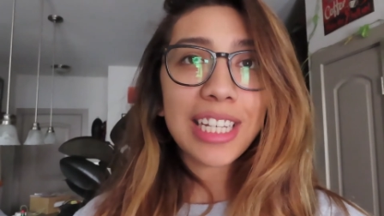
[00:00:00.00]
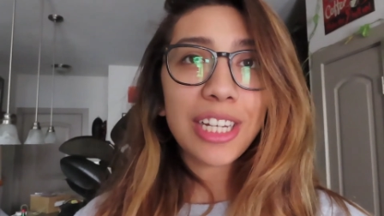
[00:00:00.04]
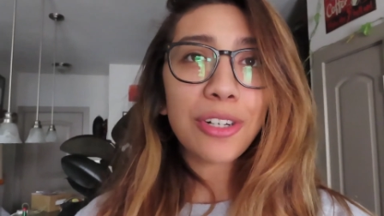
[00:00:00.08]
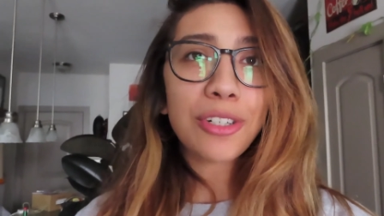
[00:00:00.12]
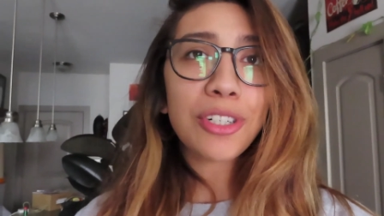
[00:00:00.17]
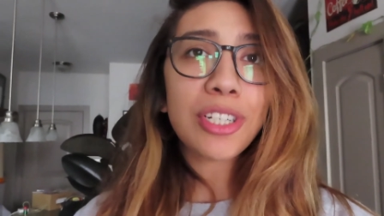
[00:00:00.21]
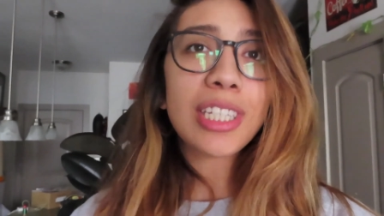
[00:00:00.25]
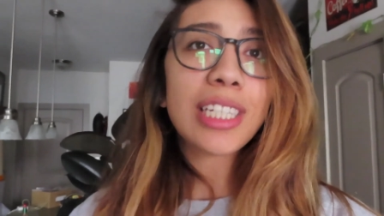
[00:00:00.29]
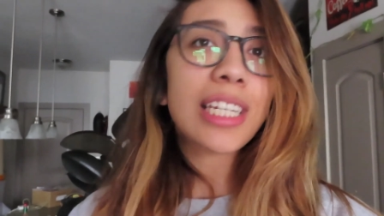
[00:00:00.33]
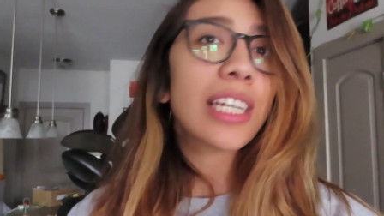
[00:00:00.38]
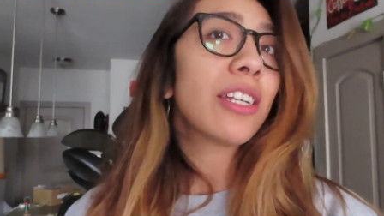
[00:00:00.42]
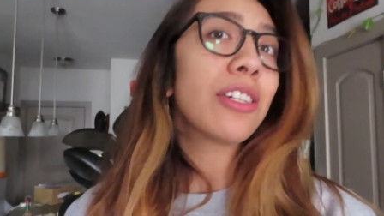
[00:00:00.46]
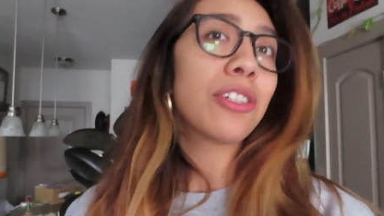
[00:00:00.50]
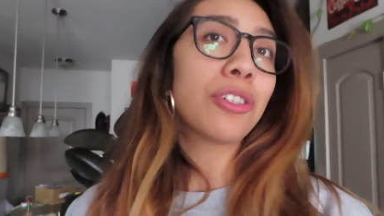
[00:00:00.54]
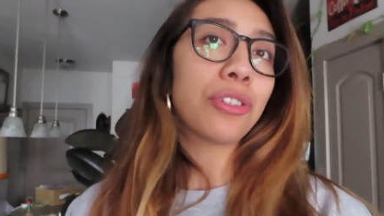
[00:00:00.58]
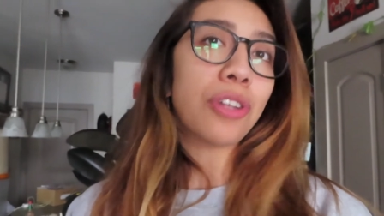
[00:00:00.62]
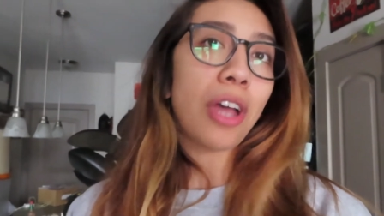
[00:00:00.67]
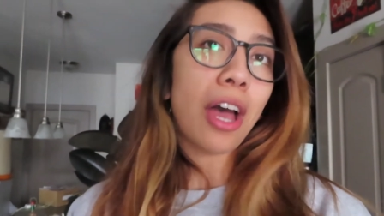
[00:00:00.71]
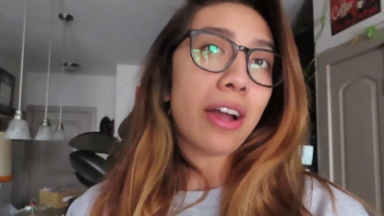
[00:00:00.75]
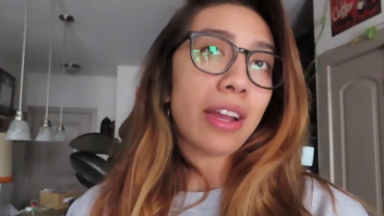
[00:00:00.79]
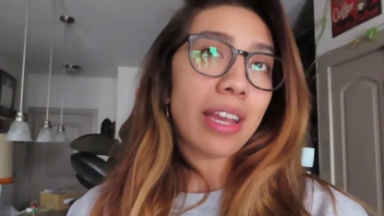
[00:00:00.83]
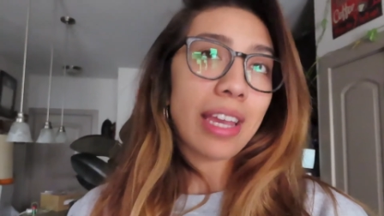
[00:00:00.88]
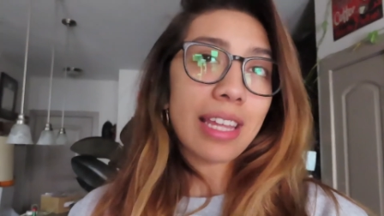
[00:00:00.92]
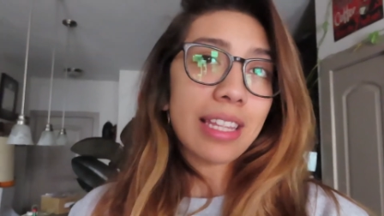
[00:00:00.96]
you're just gonna
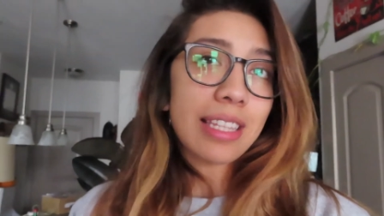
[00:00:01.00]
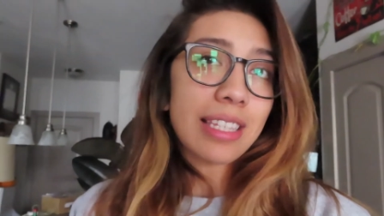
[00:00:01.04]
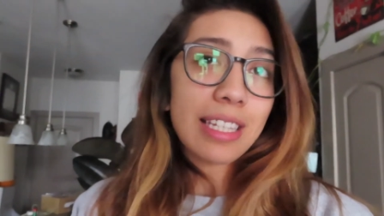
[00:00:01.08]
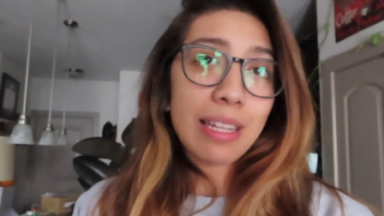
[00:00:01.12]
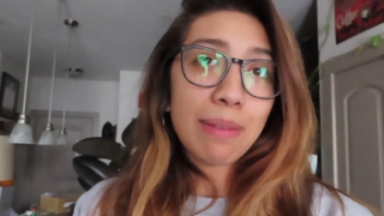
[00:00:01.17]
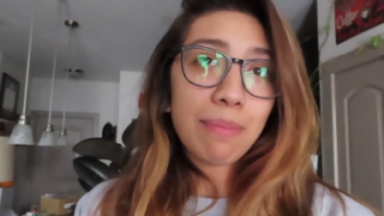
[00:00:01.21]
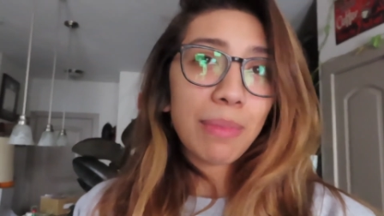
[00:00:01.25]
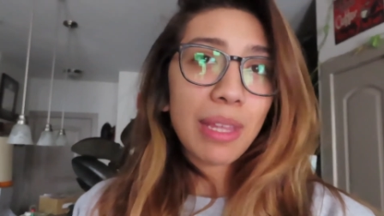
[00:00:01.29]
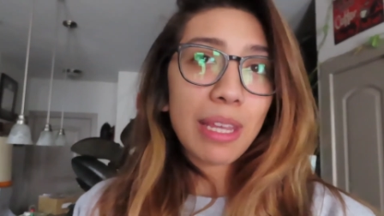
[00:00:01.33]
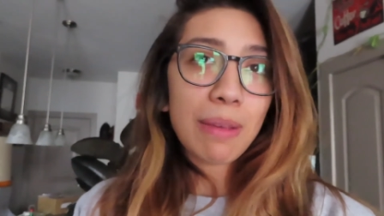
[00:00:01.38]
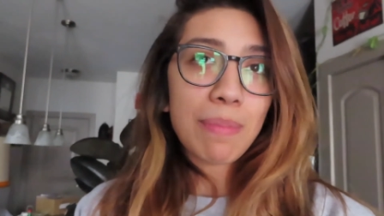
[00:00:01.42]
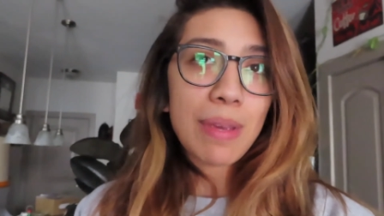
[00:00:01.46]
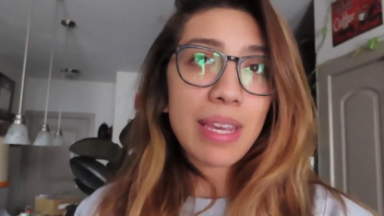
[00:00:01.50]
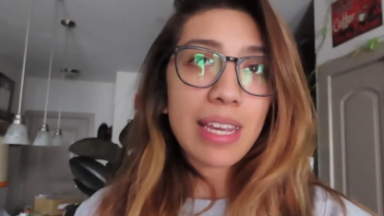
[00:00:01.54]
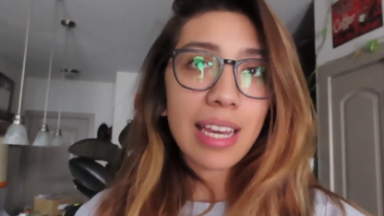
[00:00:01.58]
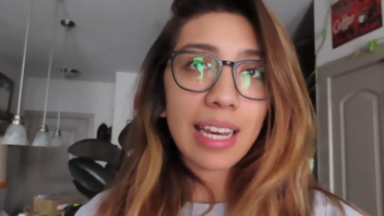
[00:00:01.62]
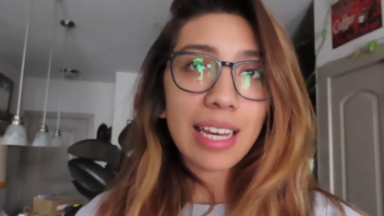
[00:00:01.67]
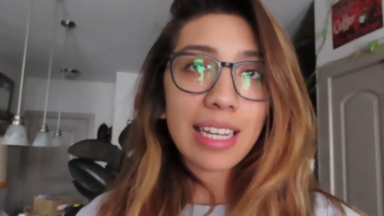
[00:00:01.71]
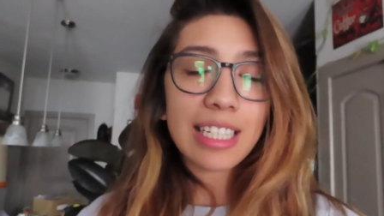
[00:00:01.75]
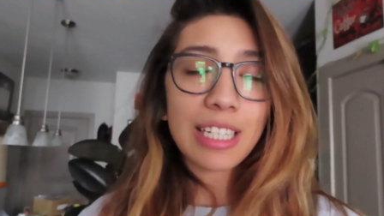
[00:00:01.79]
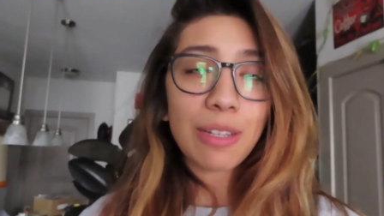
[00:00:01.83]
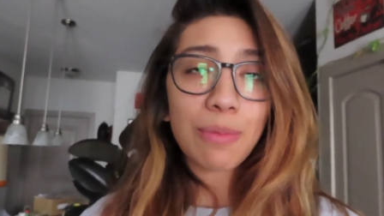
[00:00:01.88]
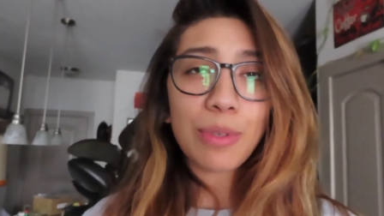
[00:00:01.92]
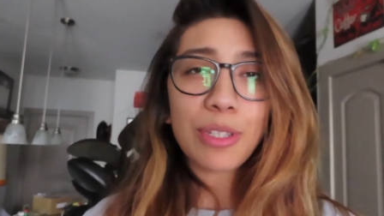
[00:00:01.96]
shock it simply
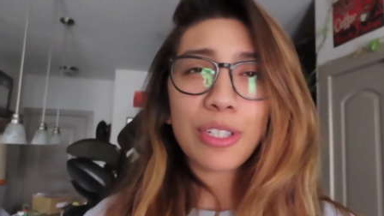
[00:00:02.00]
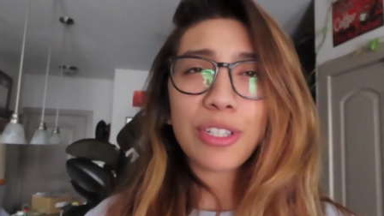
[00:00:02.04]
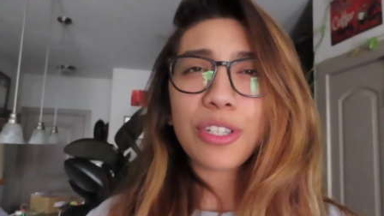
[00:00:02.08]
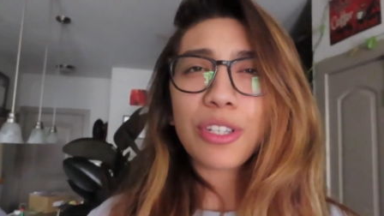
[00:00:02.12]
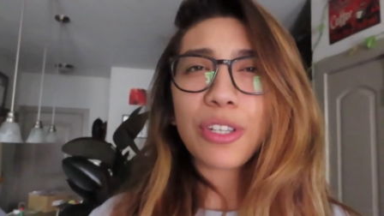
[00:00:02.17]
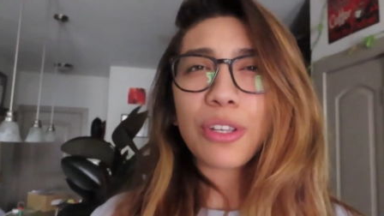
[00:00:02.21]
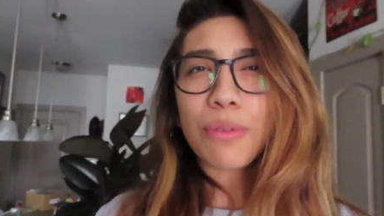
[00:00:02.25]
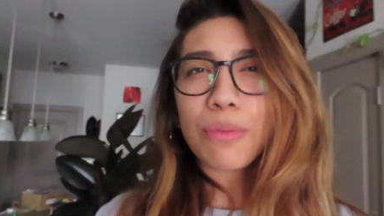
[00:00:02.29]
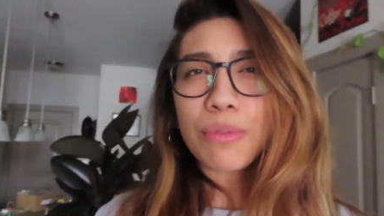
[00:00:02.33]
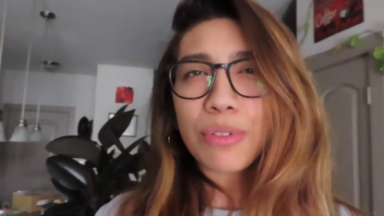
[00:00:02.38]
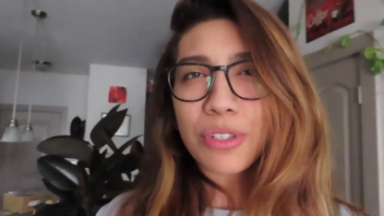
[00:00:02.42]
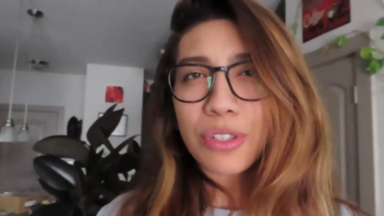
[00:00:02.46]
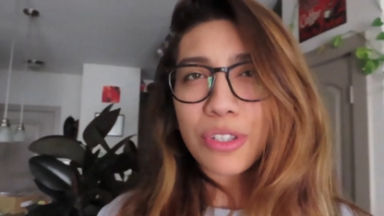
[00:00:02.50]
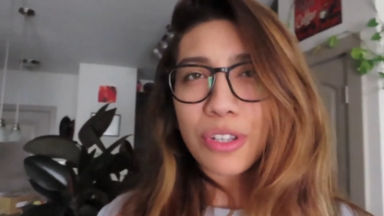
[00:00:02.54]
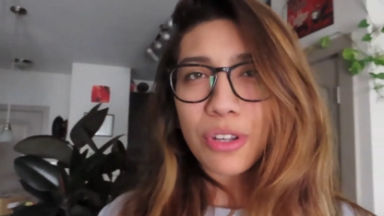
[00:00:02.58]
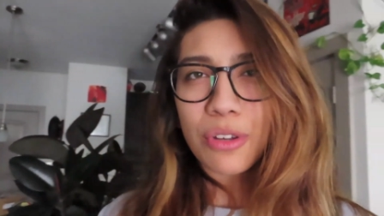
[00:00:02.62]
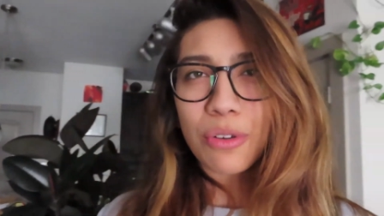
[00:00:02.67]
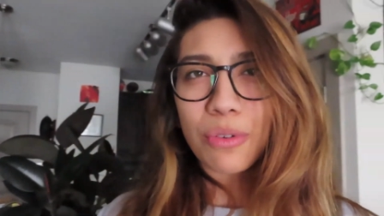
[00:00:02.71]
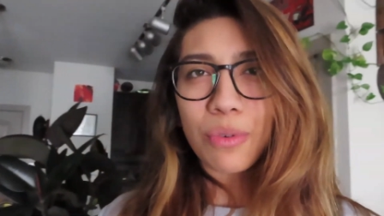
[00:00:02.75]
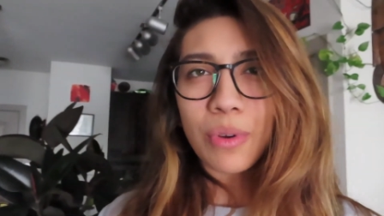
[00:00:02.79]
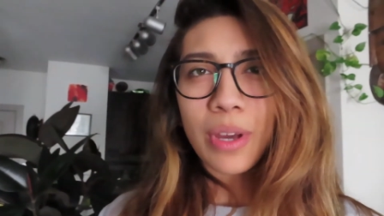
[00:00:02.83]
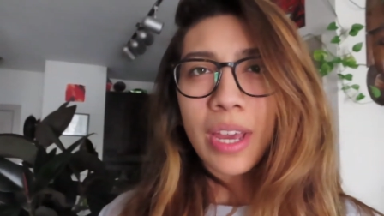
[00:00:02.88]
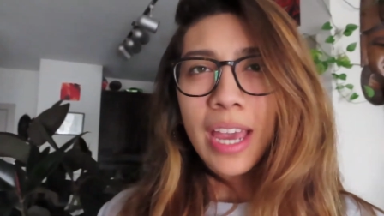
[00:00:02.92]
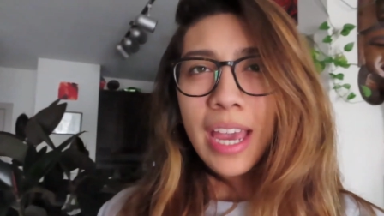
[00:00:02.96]
because it was used
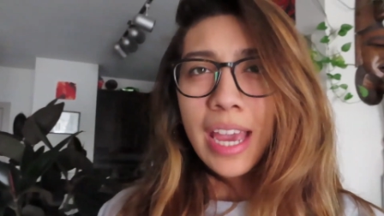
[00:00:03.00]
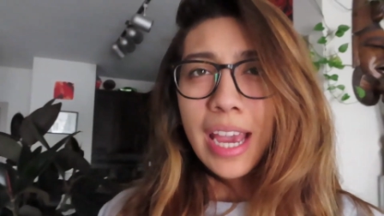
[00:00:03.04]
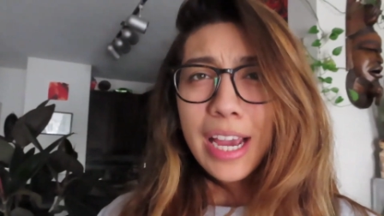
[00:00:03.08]
to